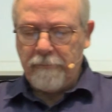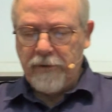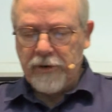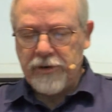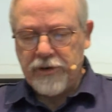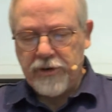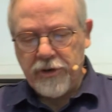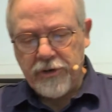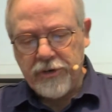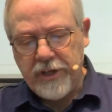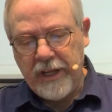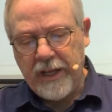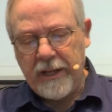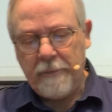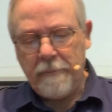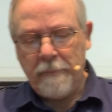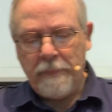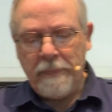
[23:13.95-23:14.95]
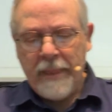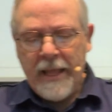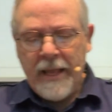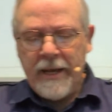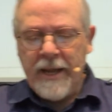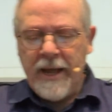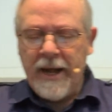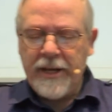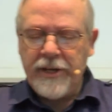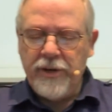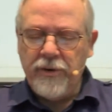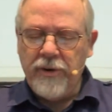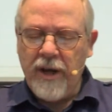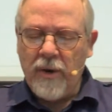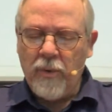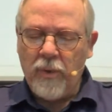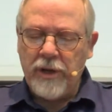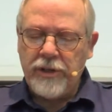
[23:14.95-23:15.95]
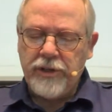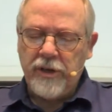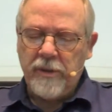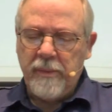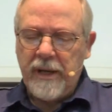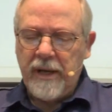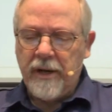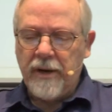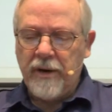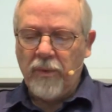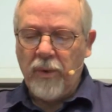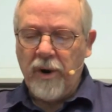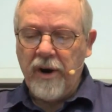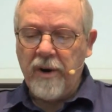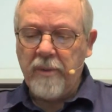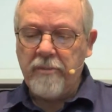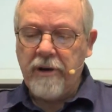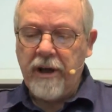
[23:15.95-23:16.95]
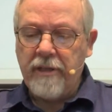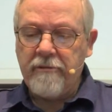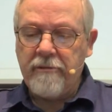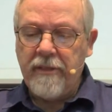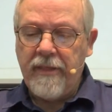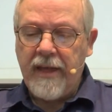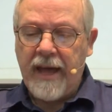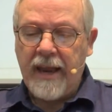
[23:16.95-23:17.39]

Verse thirteen, now I do not want you to be unaware, brethren,